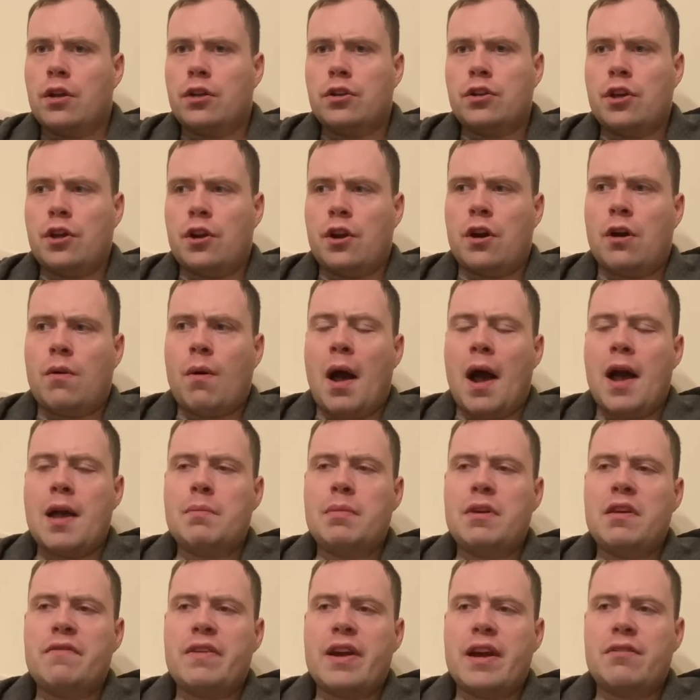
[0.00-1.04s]
You know, I'd
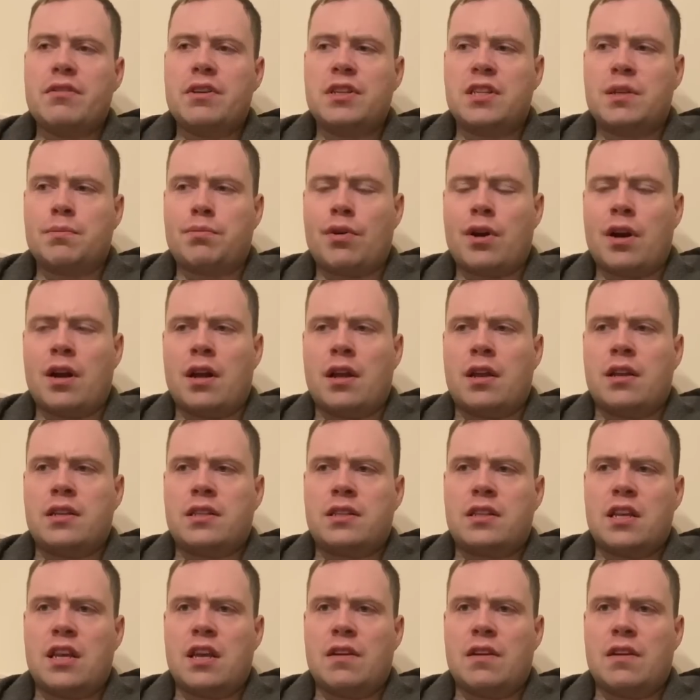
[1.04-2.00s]
be very surprised